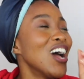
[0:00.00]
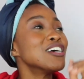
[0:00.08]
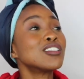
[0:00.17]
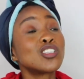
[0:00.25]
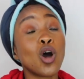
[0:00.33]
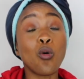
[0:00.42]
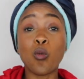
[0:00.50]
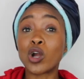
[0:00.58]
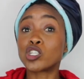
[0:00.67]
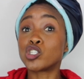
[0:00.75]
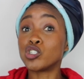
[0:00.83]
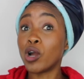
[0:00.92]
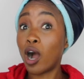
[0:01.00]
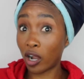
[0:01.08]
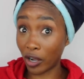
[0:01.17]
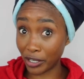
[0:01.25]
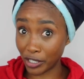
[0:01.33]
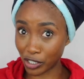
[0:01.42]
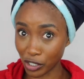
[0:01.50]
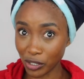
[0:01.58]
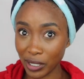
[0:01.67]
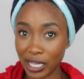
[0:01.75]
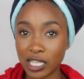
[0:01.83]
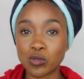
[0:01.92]
So what you are gonna do
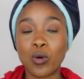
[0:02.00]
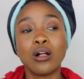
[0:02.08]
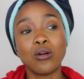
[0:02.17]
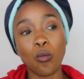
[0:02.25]
is, well,